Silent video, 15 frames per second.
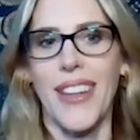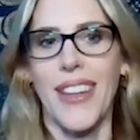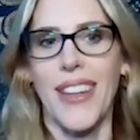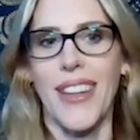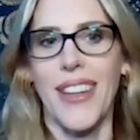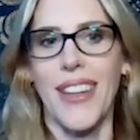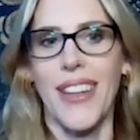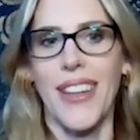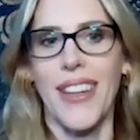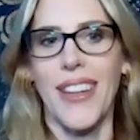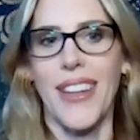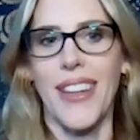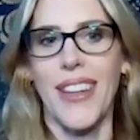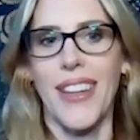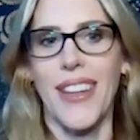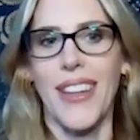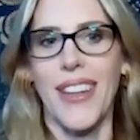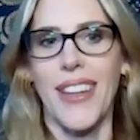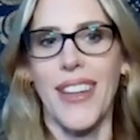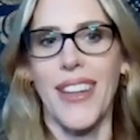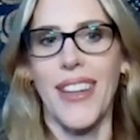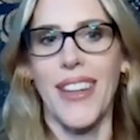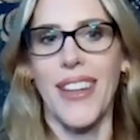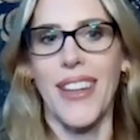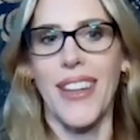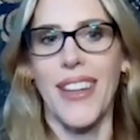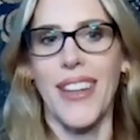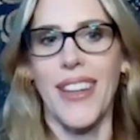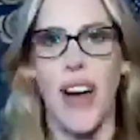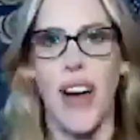New Year's resolution? Why not
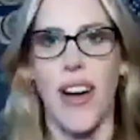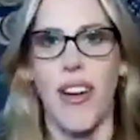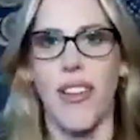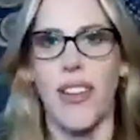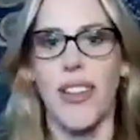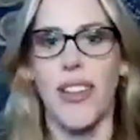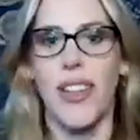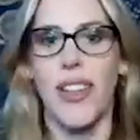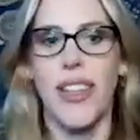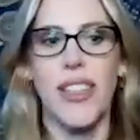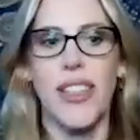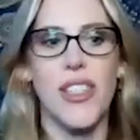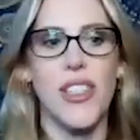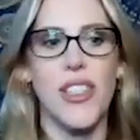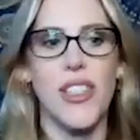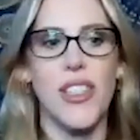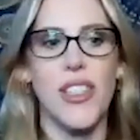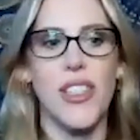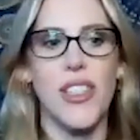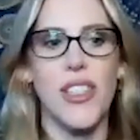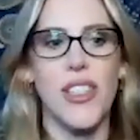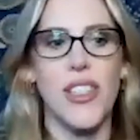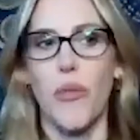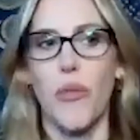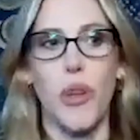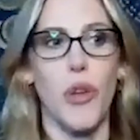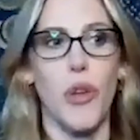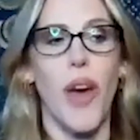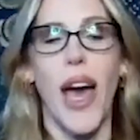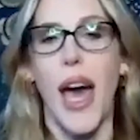start now? Start a new year. Were
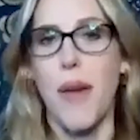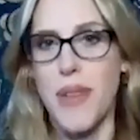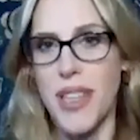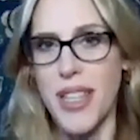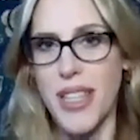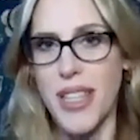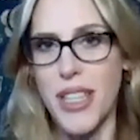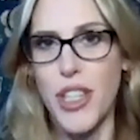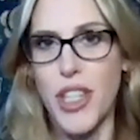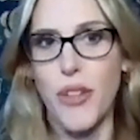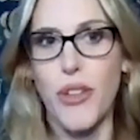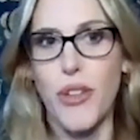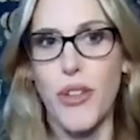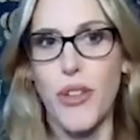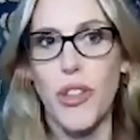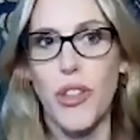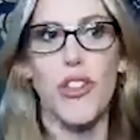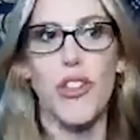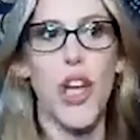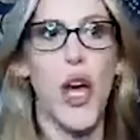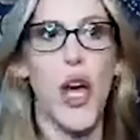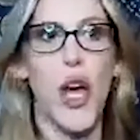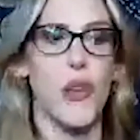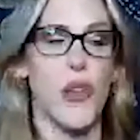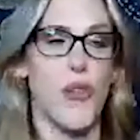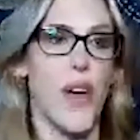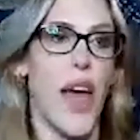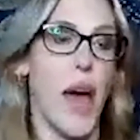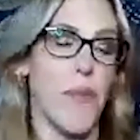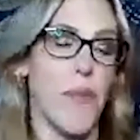you happy this year with your job? Were you
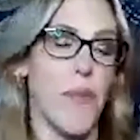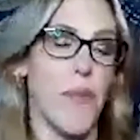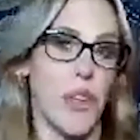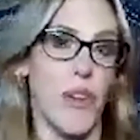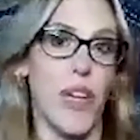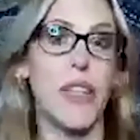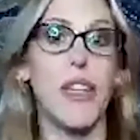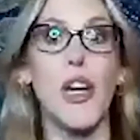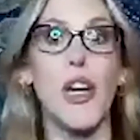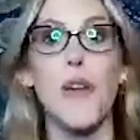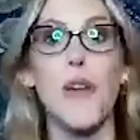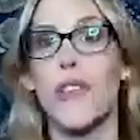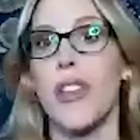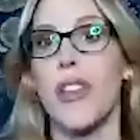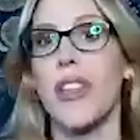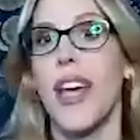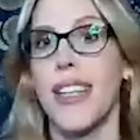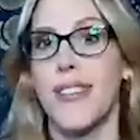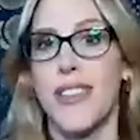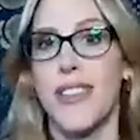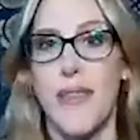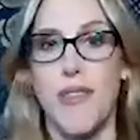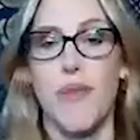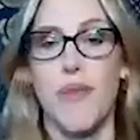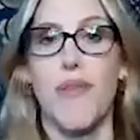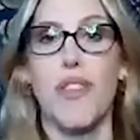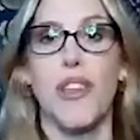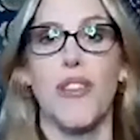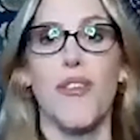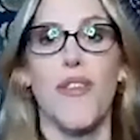happy with your income or the lack of time you spent with
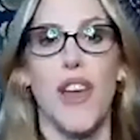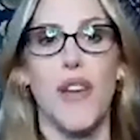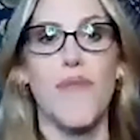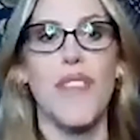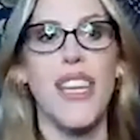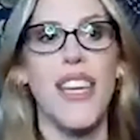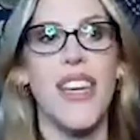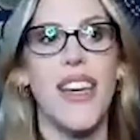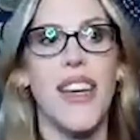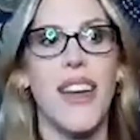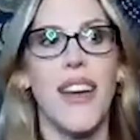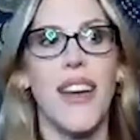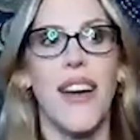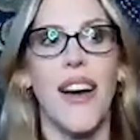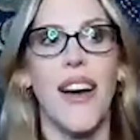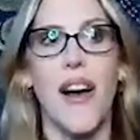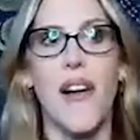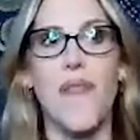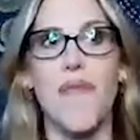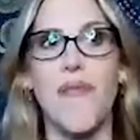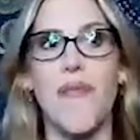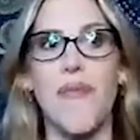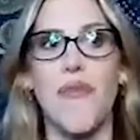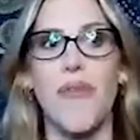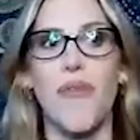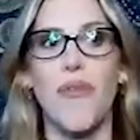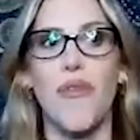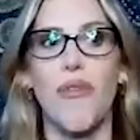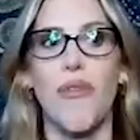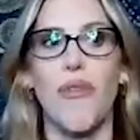your family? Um,
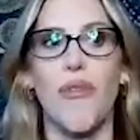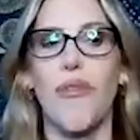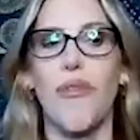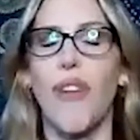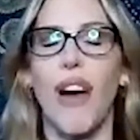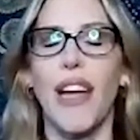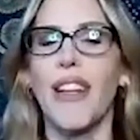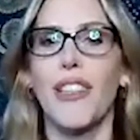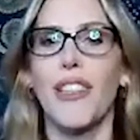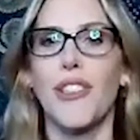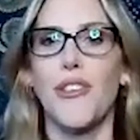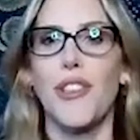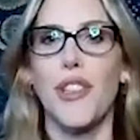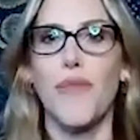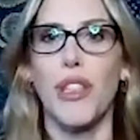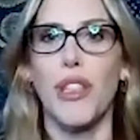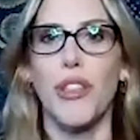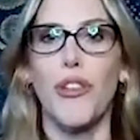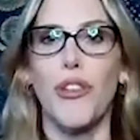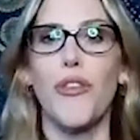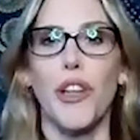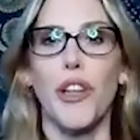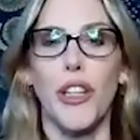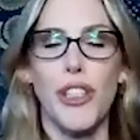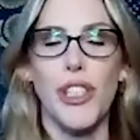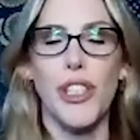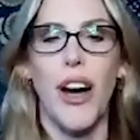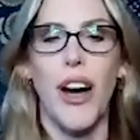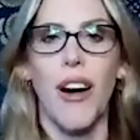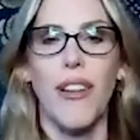why not do something new for
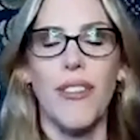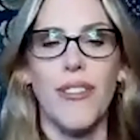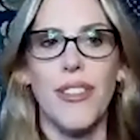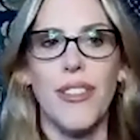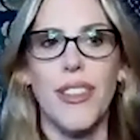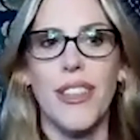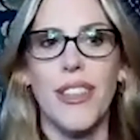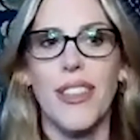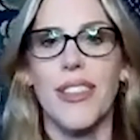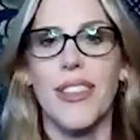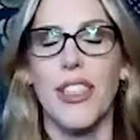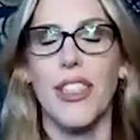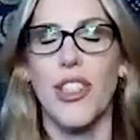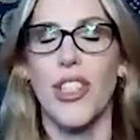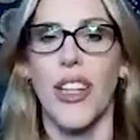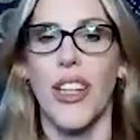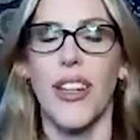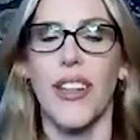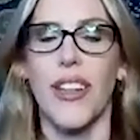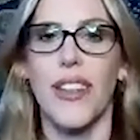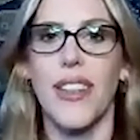yourself this year?